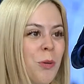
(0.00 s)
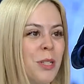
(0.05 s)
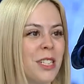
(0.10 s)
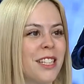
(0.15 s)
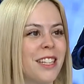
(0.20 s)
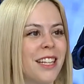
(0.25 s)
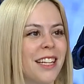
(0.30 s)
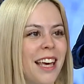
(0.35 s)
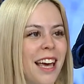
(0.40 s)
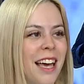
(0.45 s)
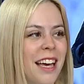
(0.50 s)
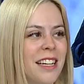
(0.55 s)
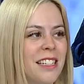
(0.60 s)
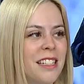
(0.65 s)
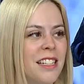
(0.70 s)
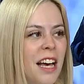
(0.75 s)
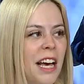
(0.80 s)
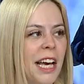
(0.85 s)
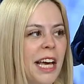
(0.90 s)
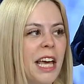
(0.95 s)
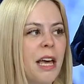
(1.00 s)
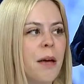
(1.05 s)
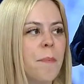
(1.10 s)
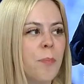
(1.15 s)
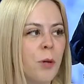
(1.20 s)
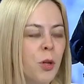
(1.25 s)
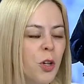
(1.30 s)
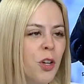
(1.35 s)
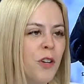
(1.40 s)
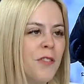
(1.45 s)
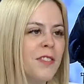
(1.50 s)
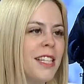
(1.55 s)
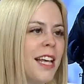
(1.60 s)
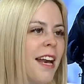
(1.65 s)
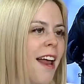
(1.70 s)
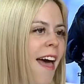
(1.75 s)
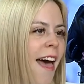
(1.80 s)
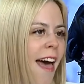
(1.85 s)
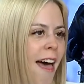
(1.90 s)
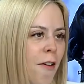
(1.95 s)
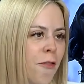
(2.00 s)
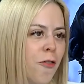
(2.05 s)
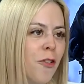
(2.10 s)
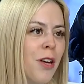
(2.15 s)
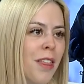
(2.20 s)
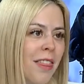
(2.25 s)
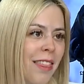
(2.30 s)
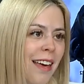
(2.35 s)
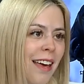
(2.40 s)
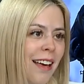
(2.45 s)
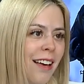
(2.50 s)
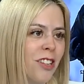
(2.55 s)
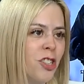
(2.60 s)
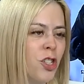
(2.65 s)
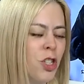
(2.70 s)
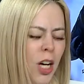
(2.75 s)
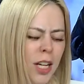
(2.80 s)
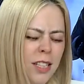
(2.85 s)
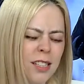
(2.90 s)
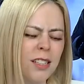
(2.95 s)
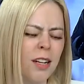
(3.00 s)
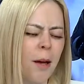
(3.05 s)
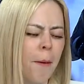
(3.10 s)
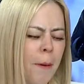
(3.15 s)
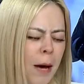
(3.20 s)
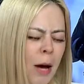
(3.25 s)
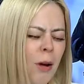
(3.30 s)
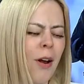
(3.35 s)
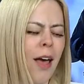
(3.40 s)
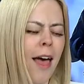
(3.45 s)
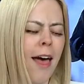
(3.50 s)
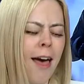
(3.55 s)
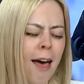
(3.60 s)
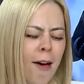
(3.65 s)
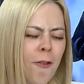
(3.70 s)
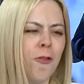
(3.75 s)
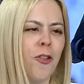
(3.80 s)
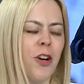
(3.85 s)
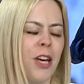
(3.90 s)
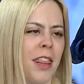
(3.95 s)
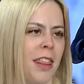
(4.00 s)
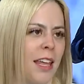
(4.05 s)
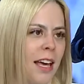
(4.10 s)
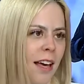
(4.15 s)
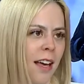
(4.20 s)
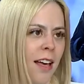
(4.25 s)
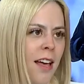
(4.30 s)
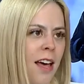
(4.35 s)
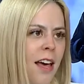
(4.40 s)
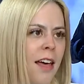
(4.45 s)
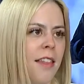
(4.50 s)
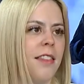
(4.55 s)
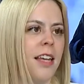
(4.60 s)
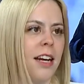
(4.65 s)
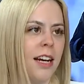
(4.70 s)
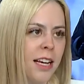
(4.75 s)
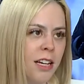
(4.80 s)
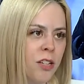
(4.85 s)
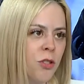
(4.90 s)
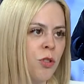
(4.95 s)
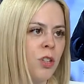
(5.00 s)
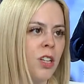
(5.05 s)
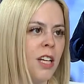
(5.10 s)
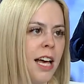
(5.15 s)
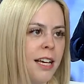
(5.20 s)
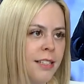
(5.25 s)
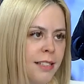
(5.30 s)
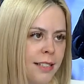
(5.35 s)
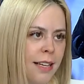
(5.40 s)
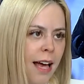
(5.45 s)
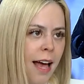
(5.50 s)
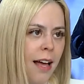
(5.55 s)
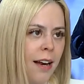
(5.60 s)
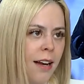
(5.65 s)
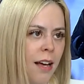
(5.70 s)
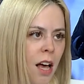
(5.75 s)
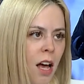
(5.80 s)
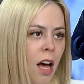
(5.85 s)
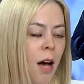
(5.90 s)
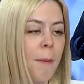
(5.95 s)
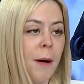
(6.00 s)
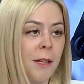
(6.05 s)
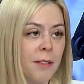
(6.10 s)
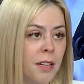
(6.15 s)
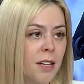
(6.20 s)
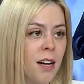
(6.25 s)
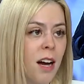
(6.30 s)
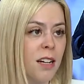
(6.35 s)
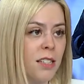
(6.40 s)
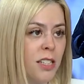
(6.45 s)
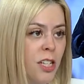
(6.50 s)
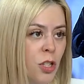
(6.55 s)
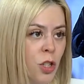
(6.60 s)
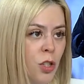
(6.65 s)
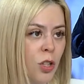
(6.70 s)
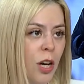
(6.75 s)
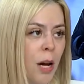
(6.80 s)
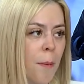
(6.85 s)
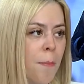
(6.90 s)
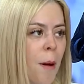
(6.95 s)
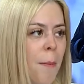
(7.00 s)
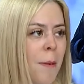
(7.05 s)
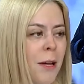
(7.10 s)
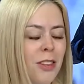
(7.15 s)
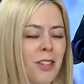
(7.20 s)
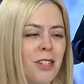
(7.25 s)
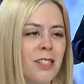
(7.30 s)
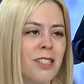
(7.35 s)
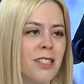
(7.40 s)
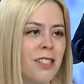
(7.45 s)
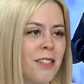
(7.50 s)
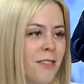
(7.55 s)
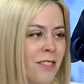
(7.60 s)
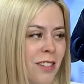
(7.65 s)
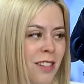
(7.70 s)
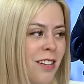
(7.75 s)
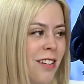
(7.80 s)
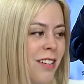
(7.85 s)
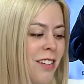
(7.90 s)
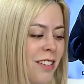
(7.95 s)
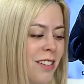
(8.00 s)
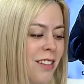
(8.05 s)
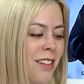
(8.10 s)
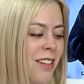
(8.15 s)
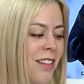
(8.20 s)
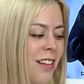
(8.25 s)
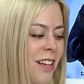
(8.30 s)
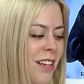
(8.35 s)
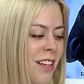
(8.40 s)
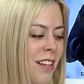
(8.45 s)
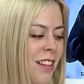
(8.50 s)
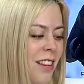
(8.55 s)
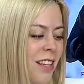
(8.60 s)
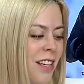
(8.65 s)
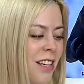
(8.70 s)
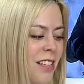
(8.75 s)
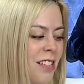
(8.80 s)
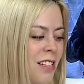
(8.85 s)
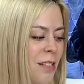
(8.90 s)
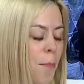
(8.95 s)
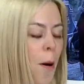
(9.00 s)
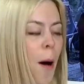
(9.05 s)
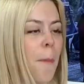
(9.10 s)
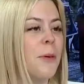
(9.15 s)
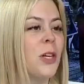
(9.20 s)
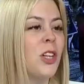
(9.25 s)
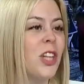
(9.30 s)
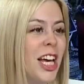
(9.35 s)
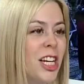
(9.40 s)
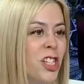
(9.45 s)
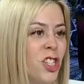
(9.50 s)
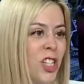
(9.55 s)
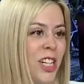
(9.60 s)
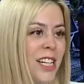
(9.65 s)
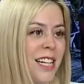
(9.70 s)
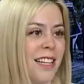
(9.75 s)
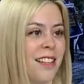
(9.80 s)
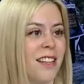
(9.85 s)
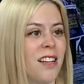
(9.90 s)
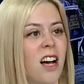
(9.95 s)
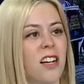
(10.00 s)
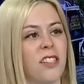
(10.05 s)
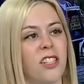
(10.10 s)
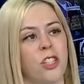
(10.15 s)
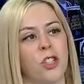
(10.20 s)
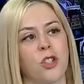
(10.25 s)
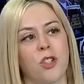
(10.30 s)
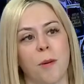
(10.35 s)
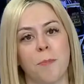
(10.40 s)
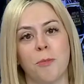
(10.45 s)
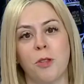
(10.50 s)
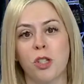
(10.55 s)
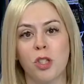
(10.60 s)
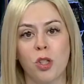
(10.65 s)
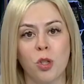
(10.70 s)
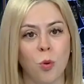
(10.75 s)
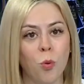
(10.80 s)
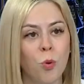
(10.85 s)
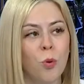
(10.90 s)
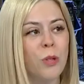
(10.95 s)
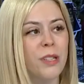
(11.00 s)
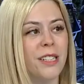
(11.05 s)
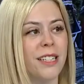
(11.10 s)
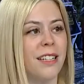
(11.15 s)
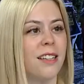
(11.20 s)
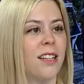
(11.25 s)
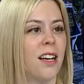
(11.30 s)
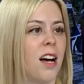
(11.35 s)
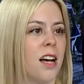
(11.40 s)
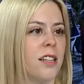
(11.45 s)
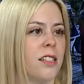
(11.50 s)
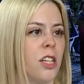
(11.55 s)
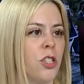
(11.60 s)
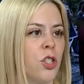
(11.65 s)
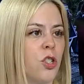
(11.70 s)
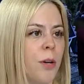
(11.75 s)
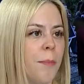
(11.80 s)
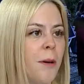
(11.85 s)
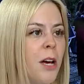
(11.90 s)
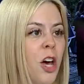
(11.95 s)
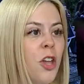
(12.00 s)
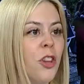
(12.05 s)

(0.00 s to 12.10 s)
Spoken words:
it wasn't the case, it proves that everything, just about everything that Israel has said about the Gaza Strip, about the population in the Gaza Strip, the schools in the Gaza Strip,